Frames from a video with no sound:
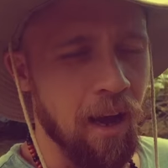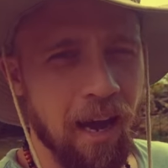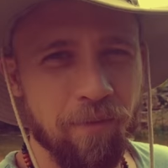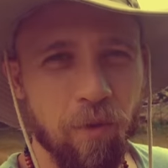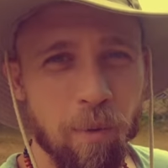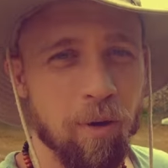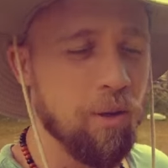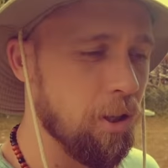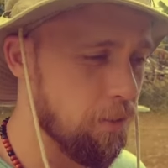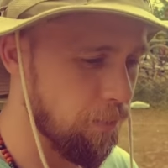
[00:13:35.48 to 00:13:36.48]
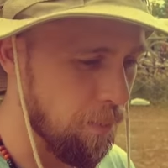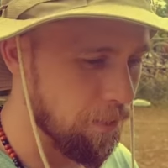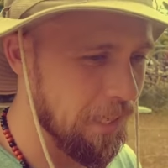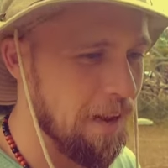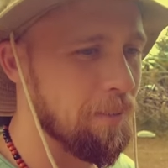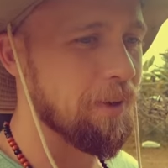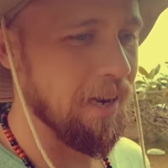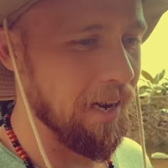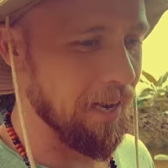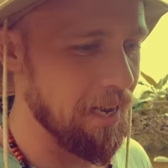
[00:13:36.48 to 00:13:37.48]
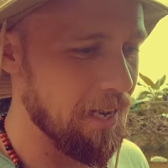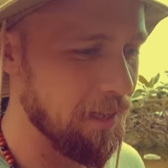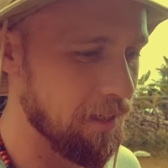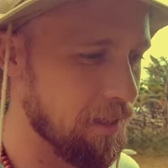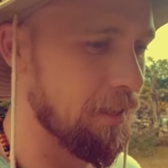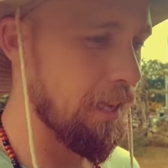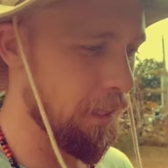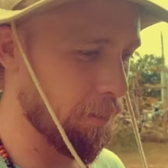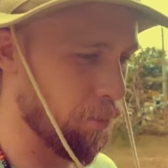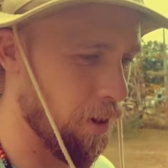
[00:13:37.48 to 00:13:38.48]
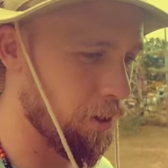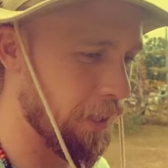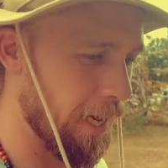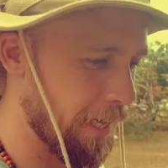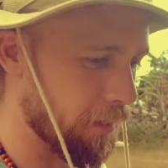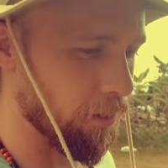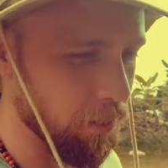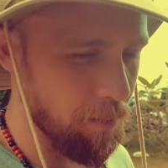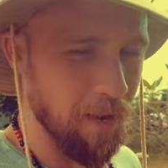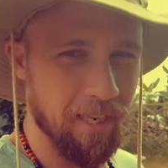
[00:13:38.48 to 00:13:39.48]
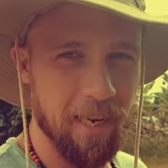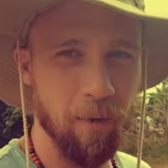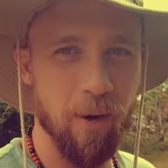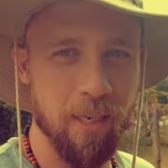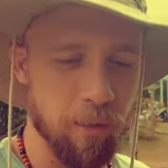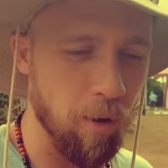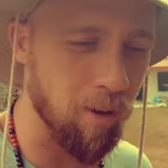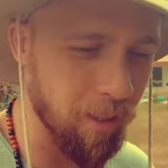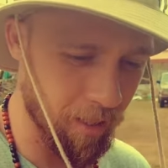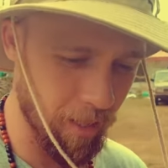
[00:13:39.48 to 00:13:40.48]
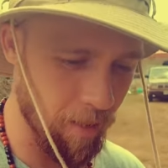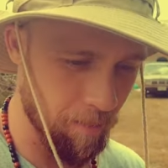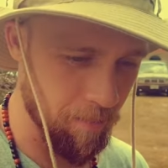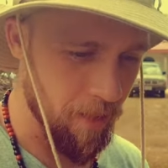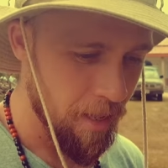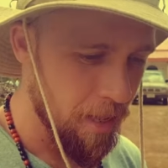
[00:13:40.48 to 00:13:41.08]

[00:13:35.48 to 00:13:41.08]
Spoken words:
And for both Damo and I, this project, although it may seem quite small to some,